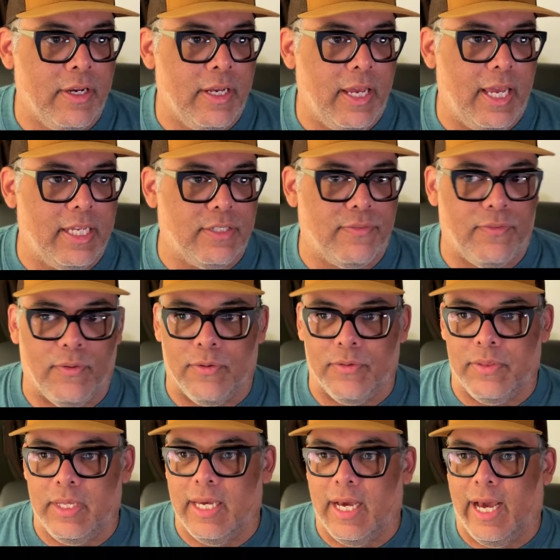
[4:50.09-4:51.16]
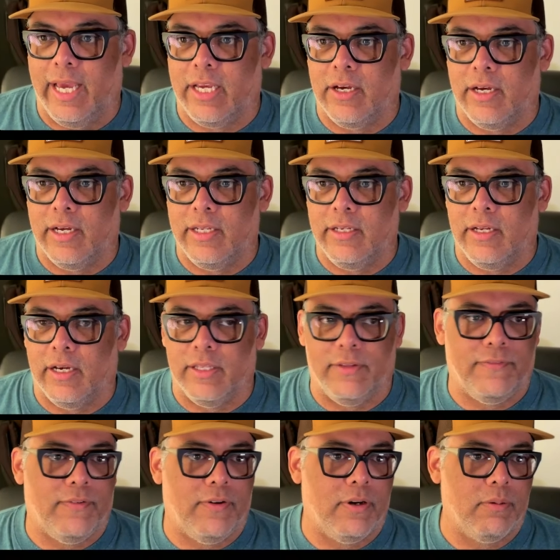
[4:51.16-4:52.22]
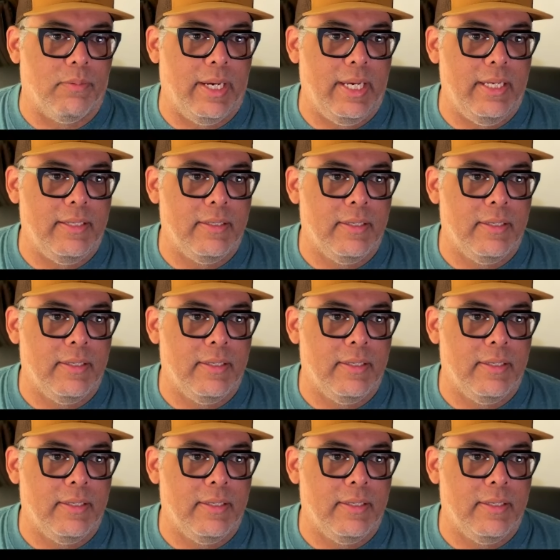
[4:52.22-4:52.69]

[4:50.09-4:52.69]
is for the icon on the far right.